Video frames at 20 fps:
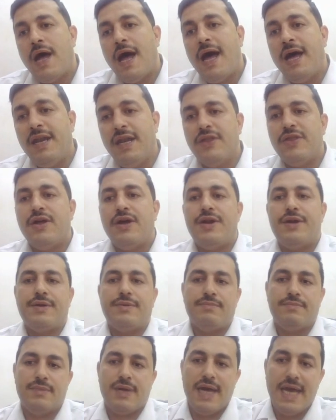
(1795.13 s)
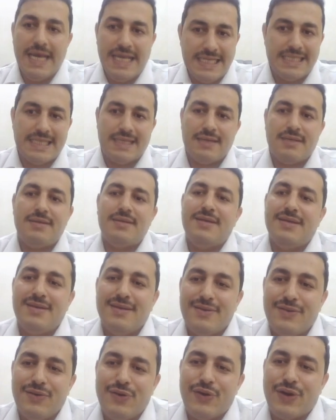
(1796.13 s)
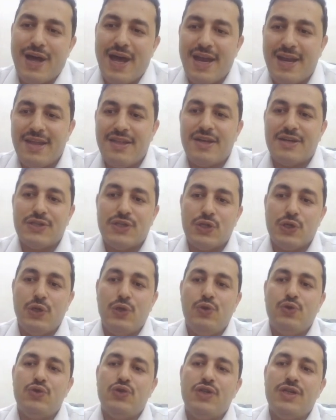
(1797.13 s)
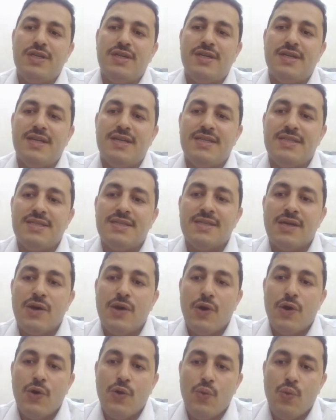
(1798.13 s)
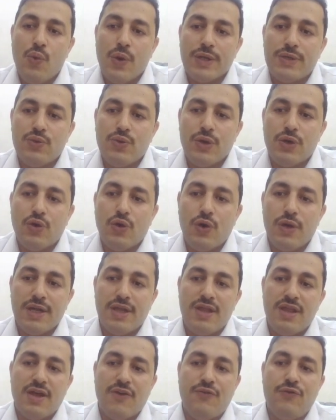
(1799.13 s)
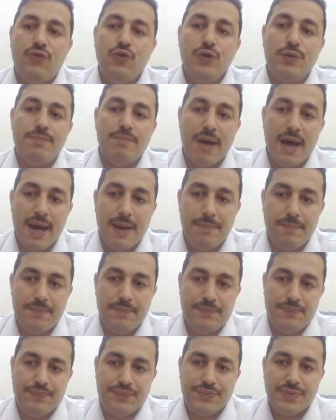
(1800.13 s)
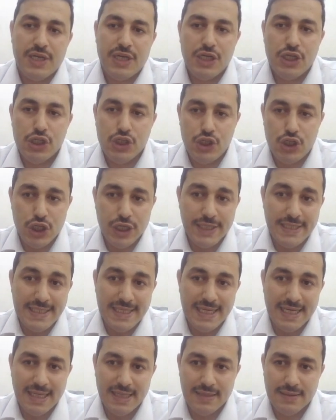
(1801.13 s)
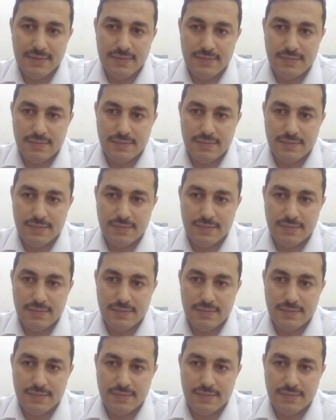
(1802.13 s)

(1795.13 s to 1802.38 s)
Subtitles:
Another exit or another solution is what we call it the food map gentle